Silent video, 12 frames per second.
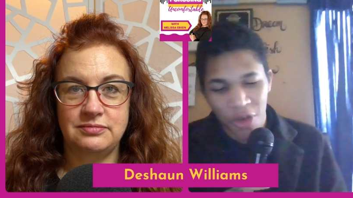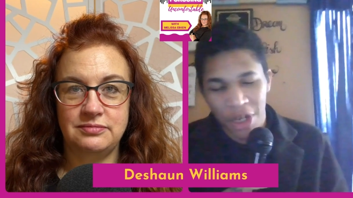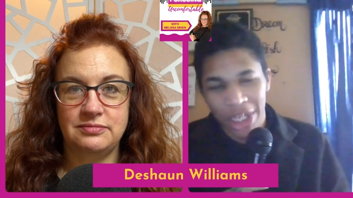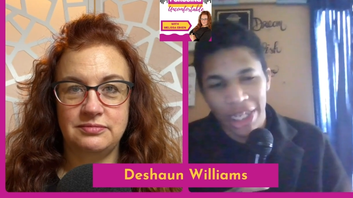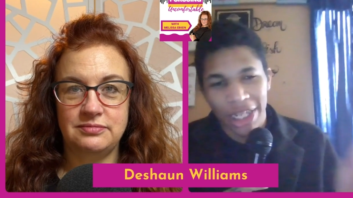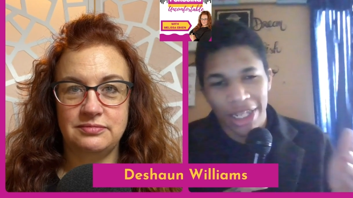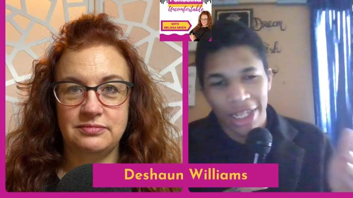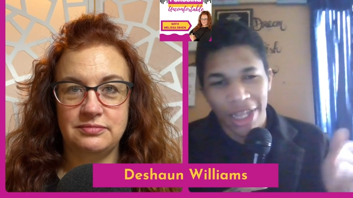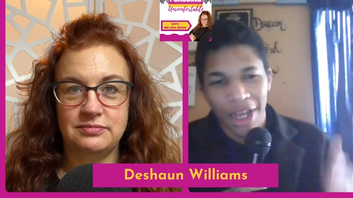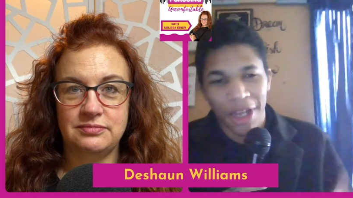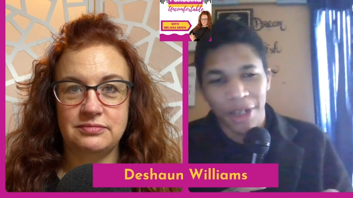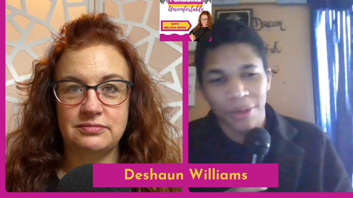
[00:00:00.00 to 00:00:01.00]
Speaker 1: going
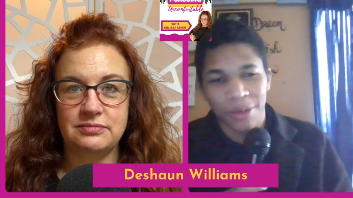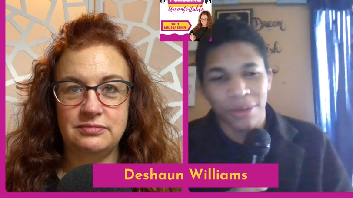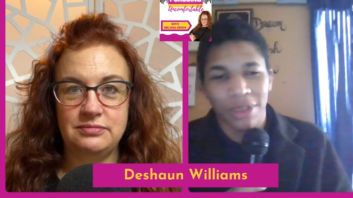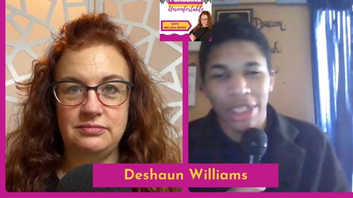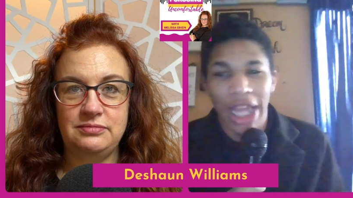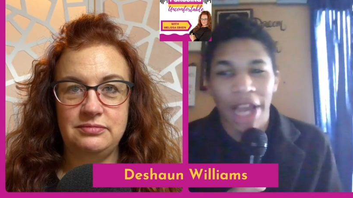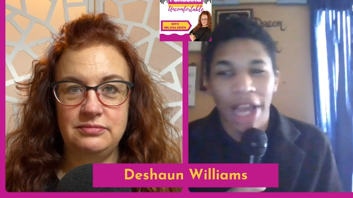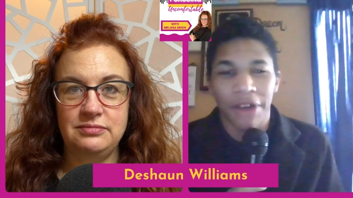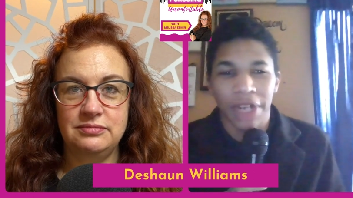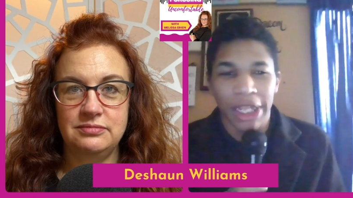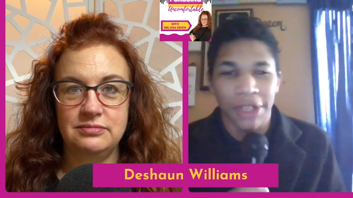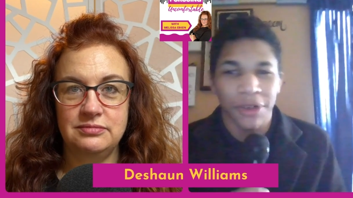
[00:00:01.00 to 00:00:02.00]
um,
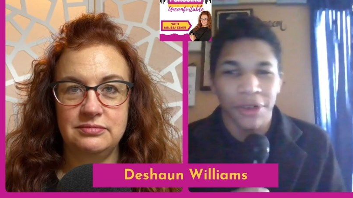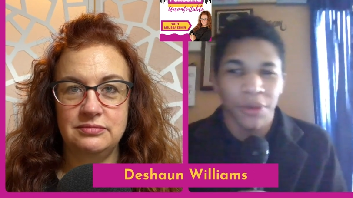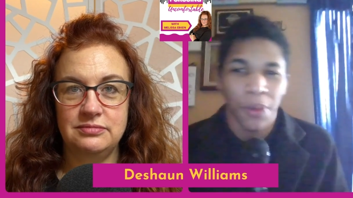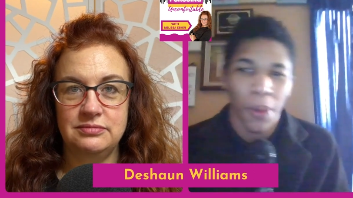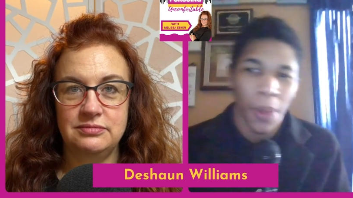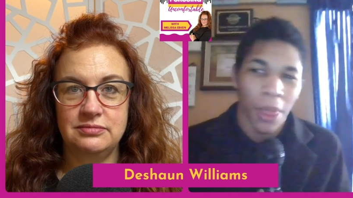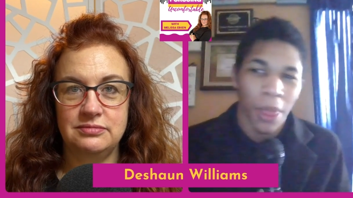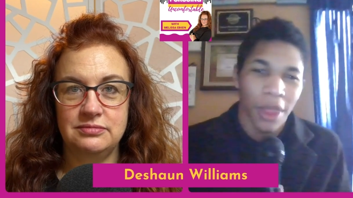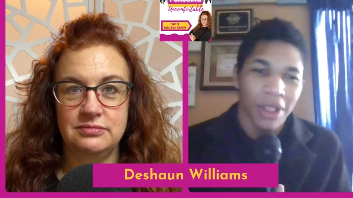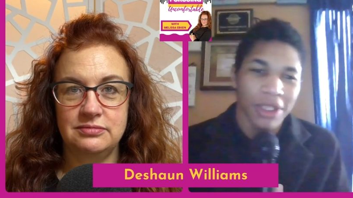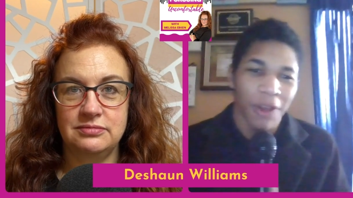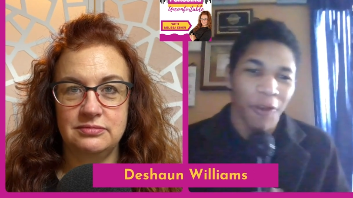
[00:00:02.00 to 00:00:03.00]
downhill.
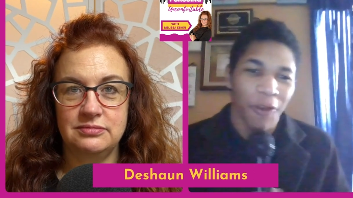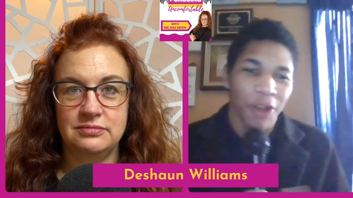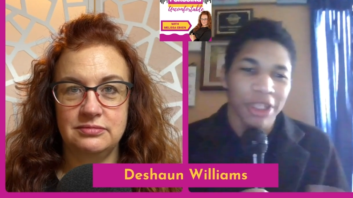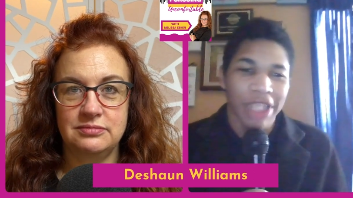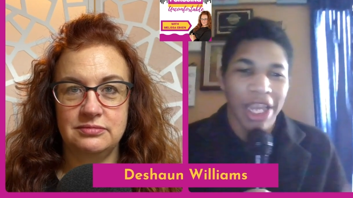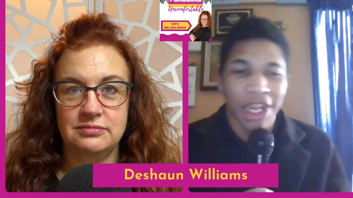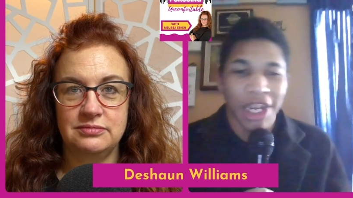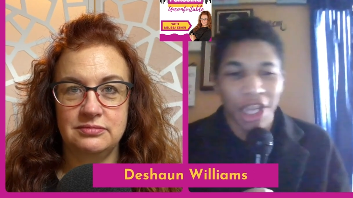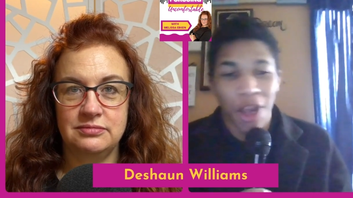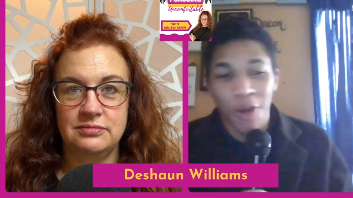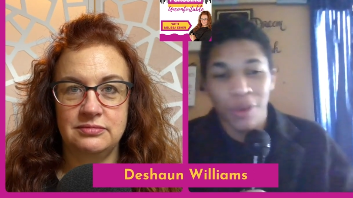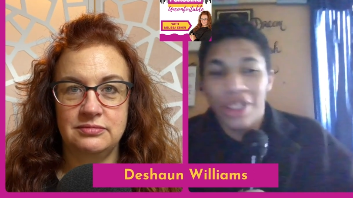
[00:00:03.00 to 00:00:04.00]
So the first thing
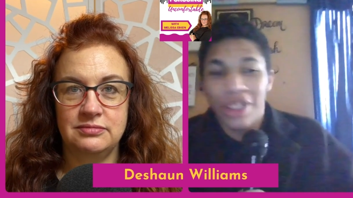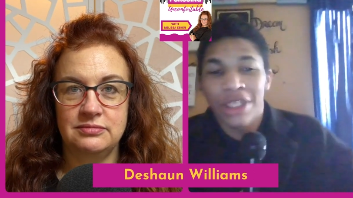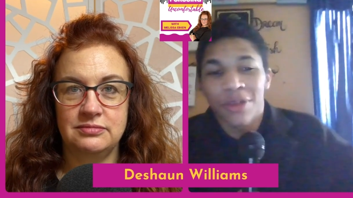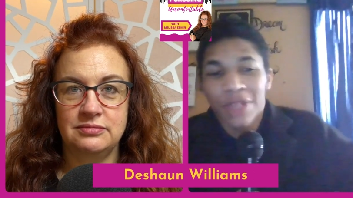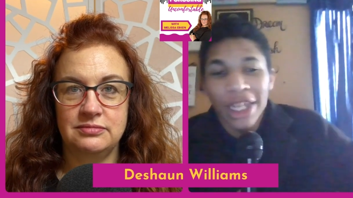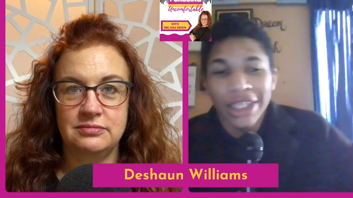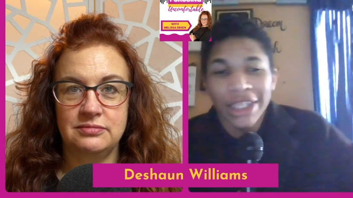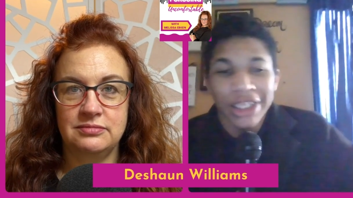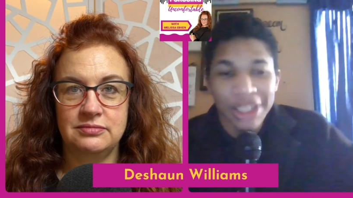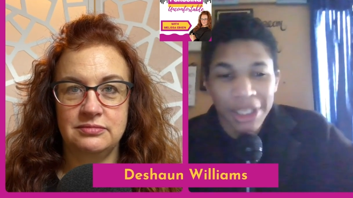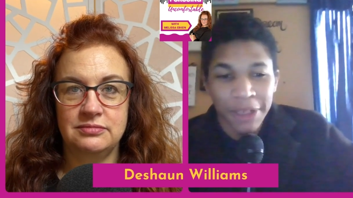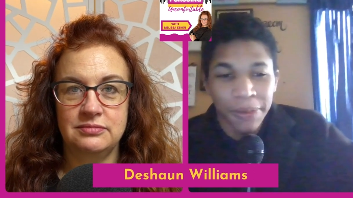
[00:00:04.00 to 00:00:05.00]
to go was the
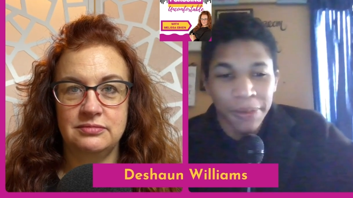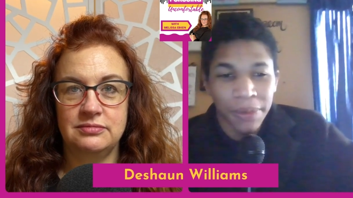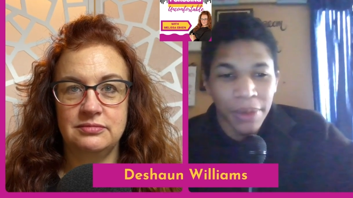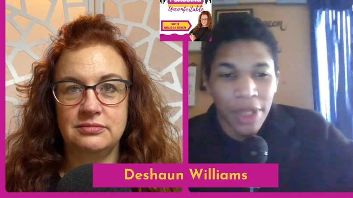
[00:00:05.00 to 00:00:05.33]
relationship.